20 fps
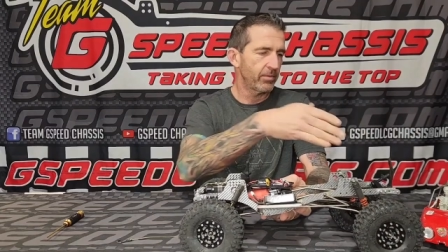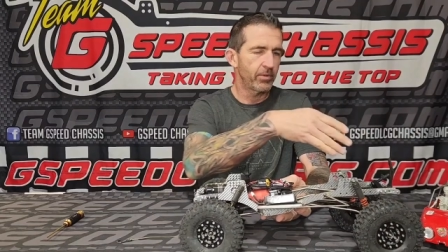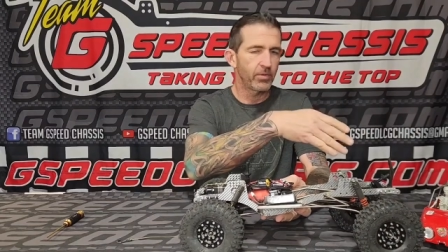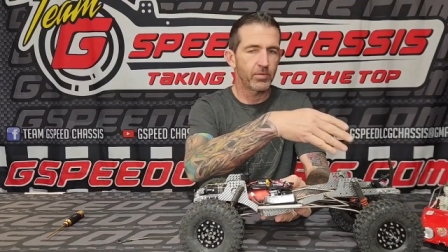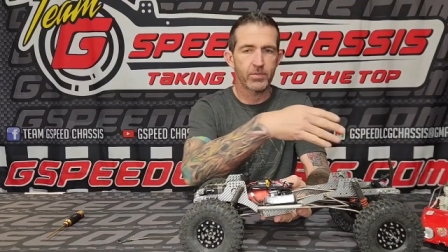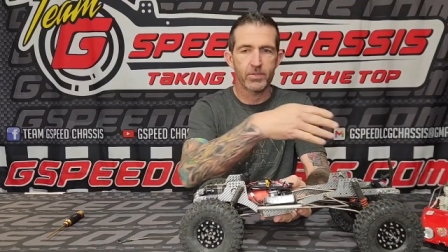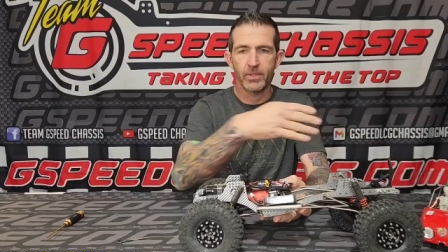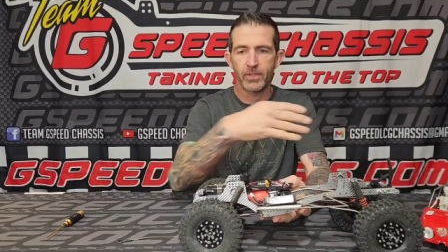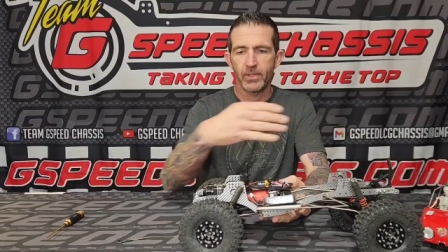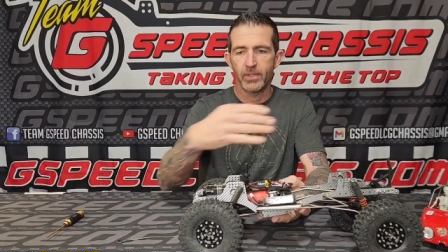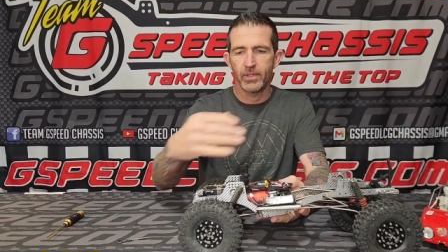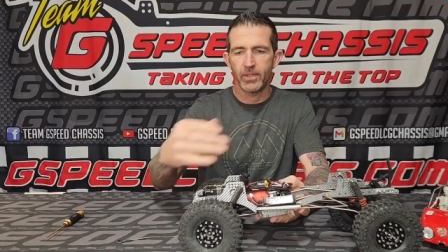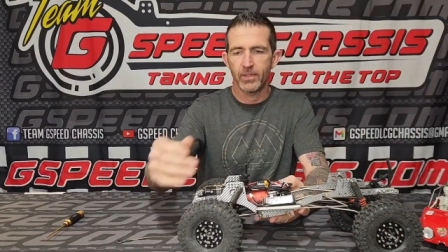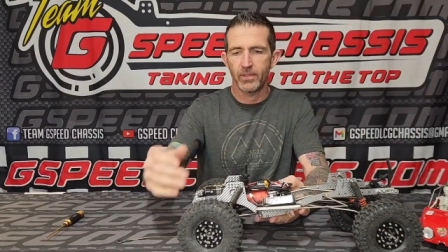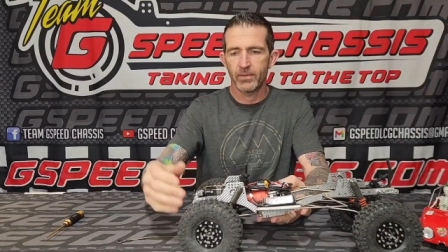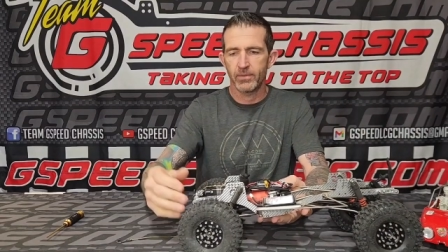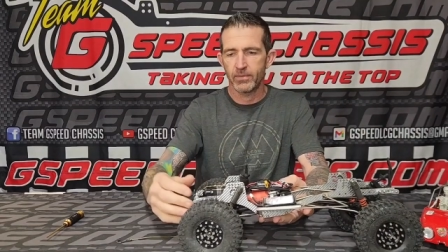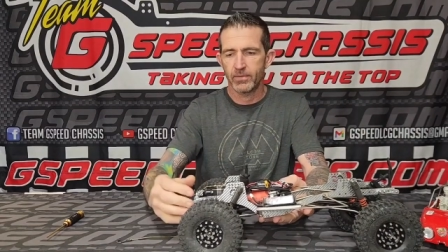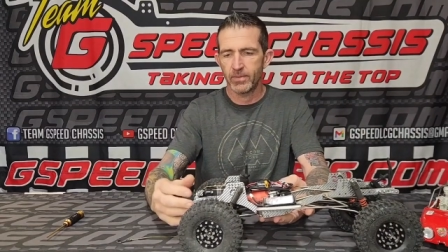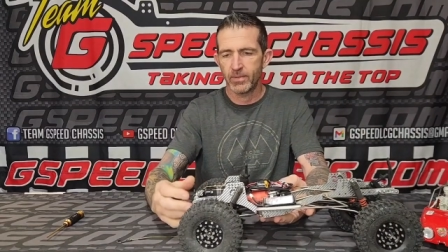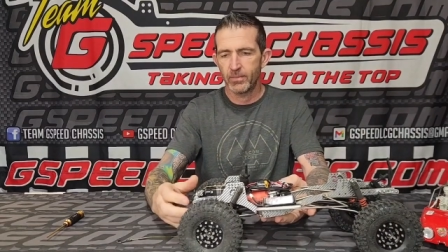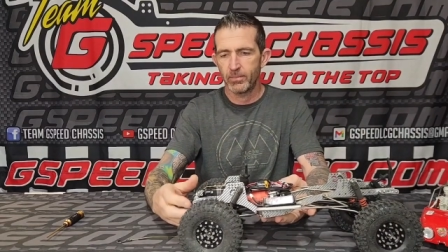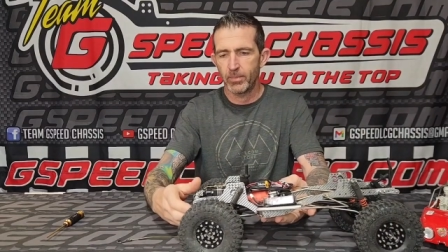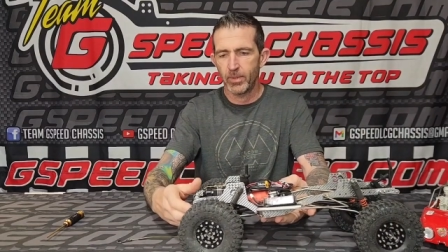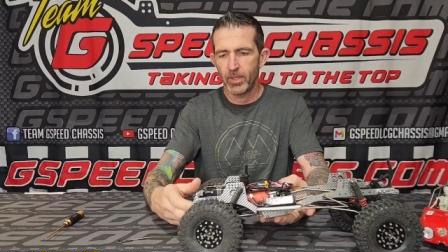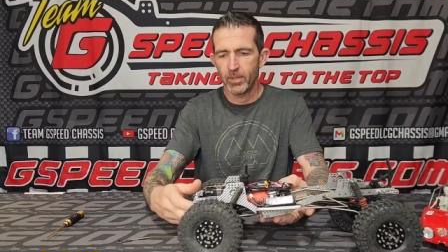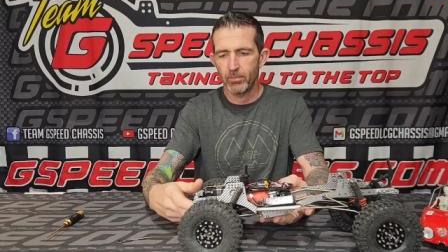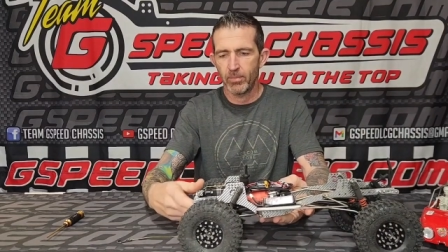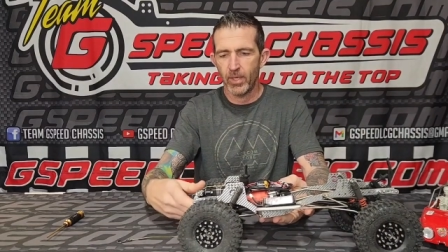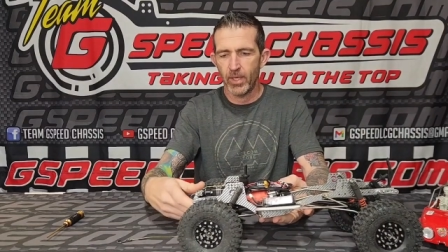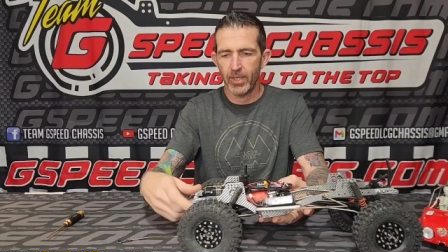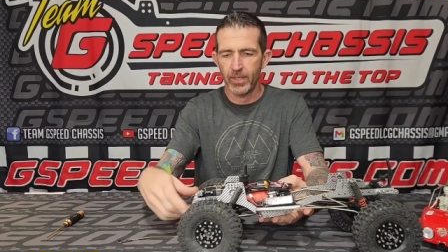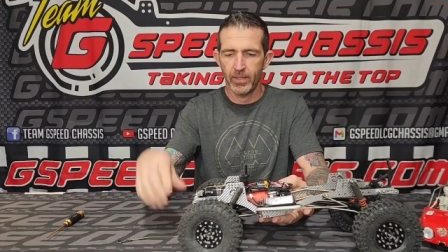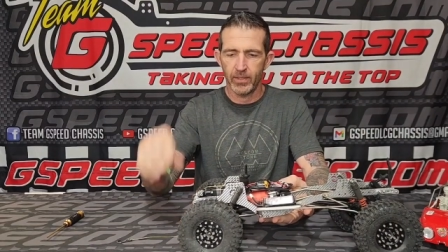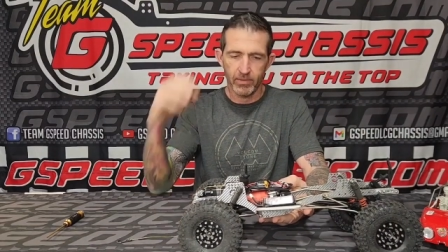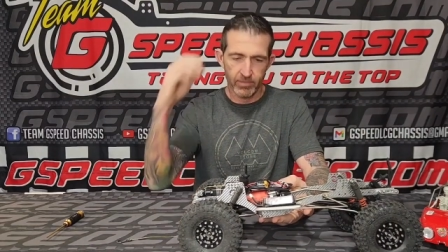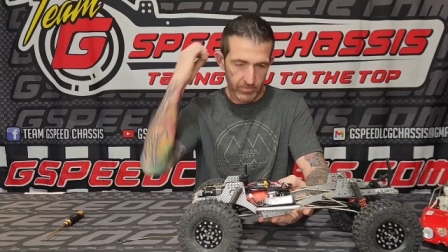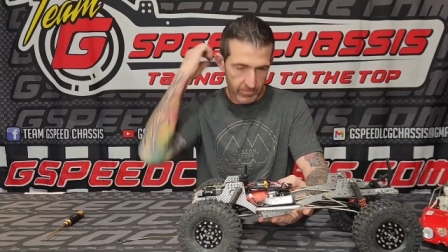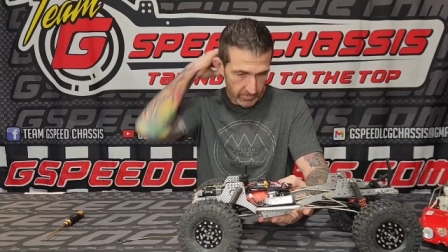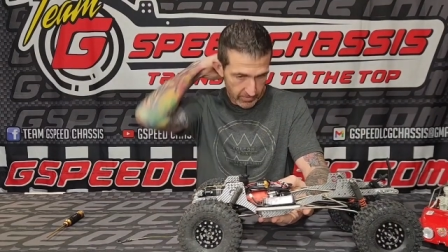using the bug
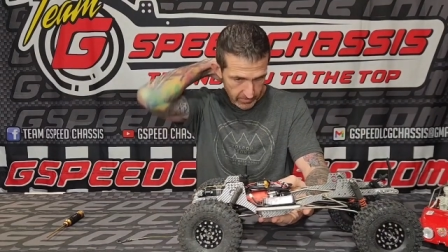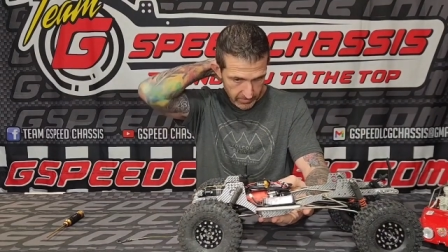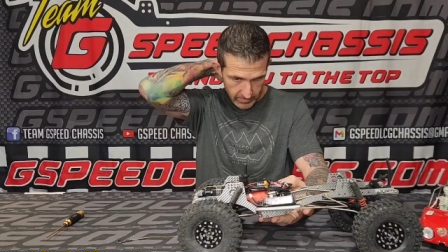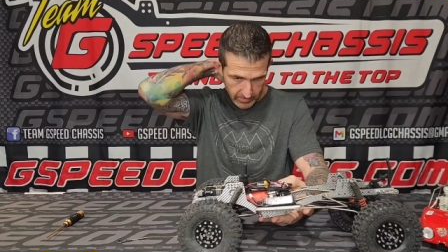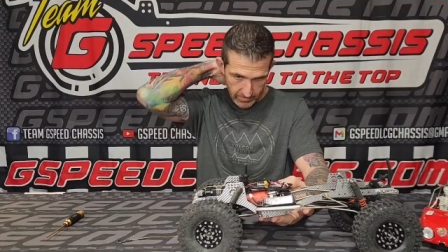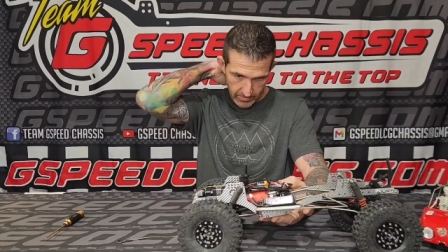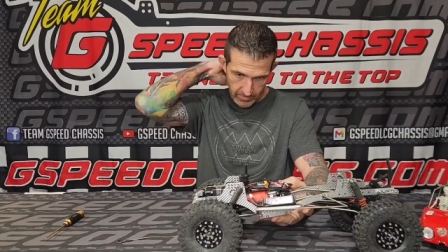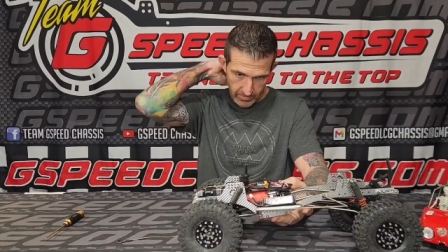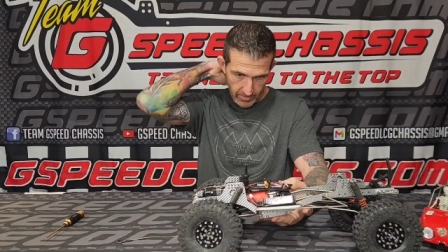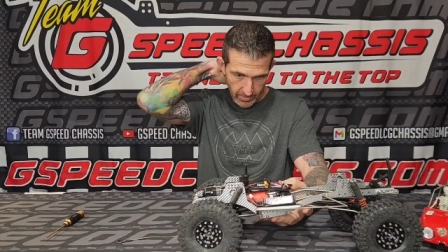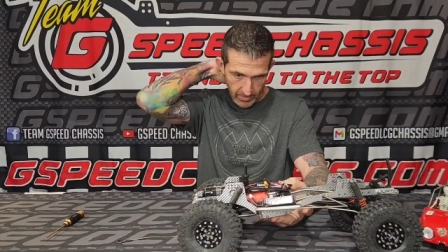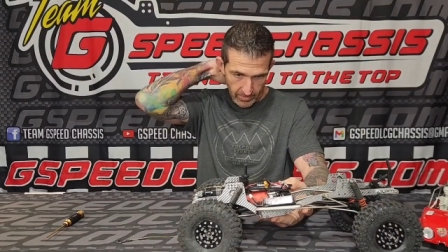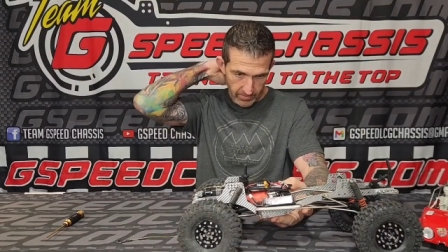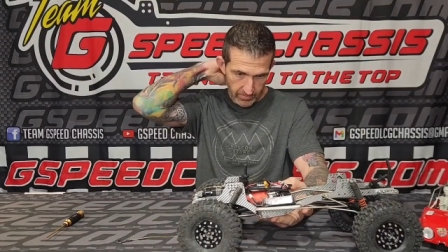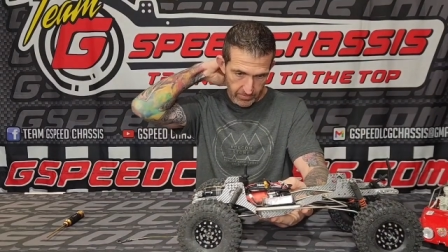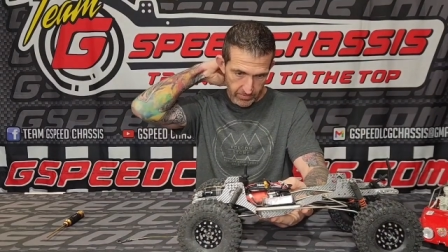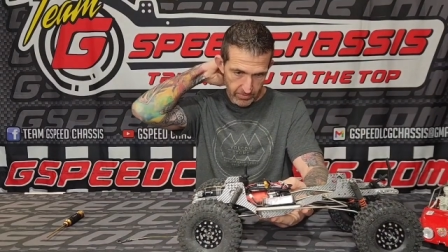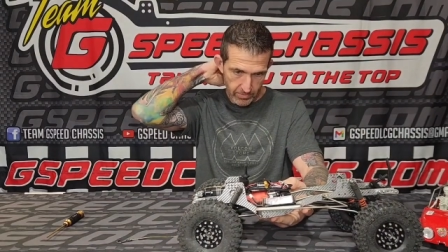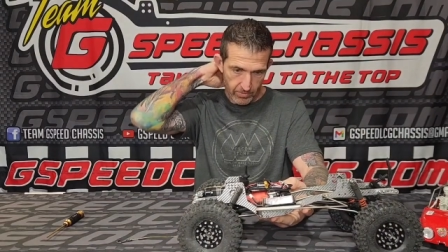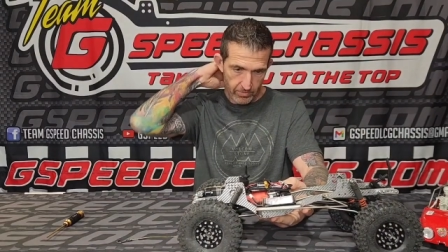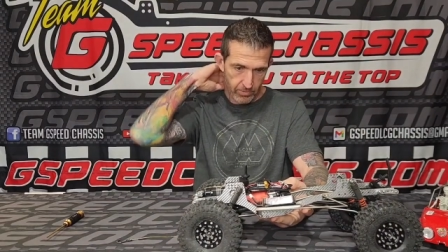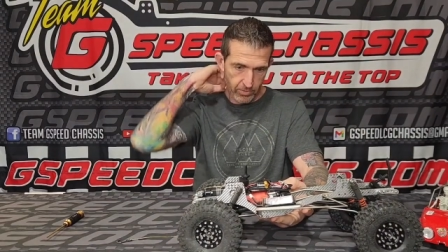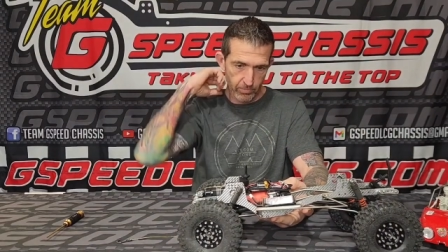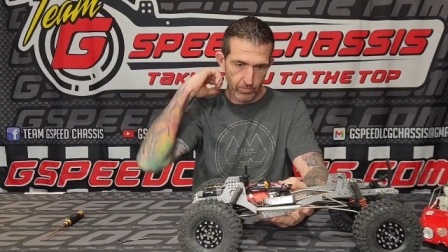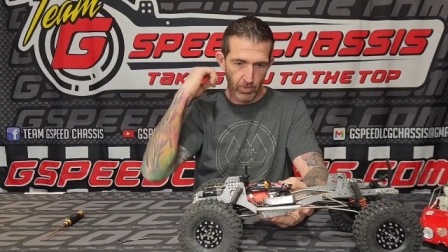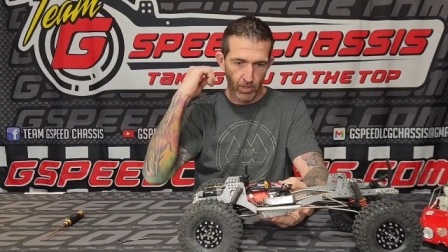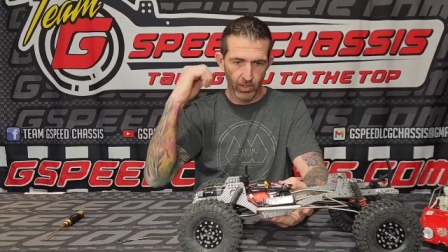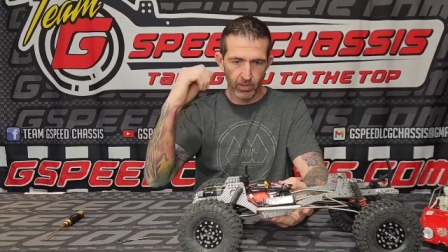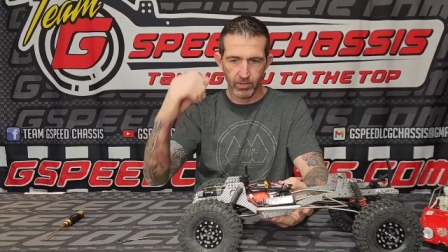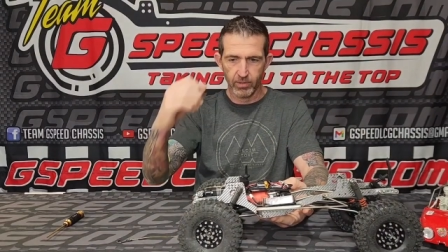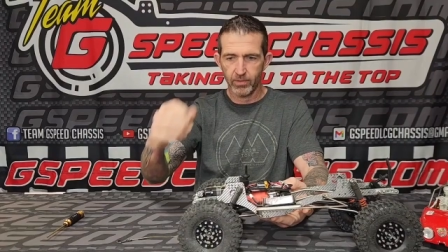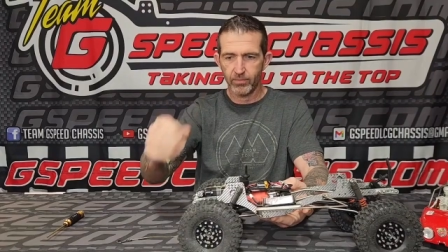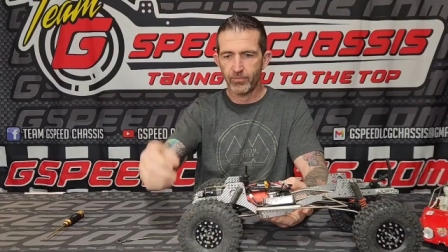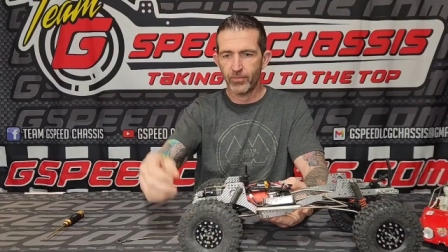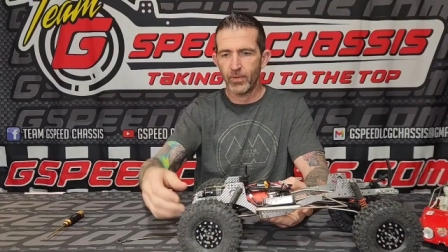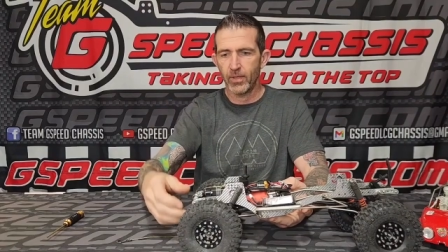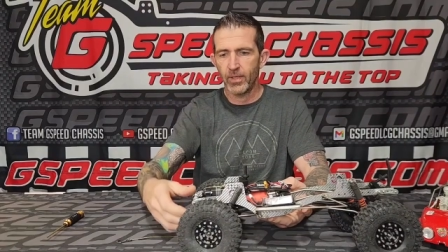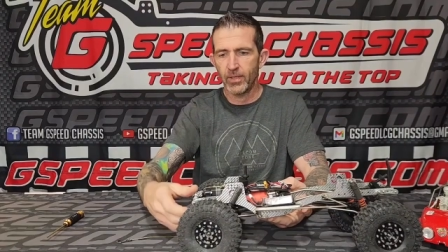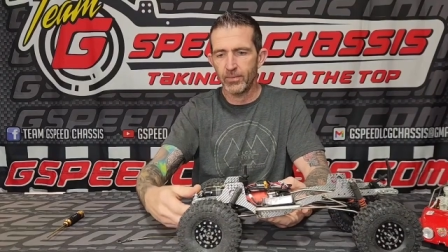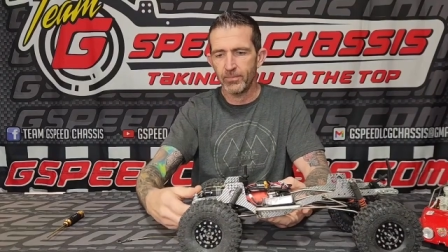body since it's so small in the
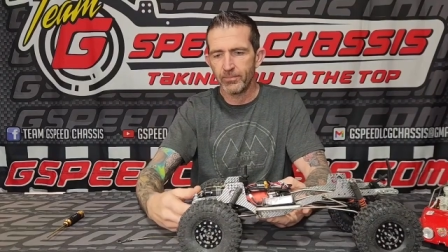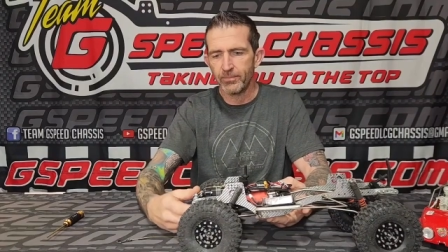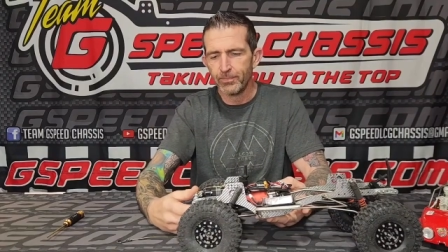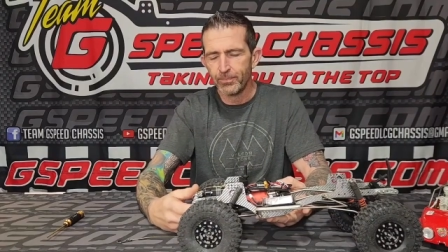front.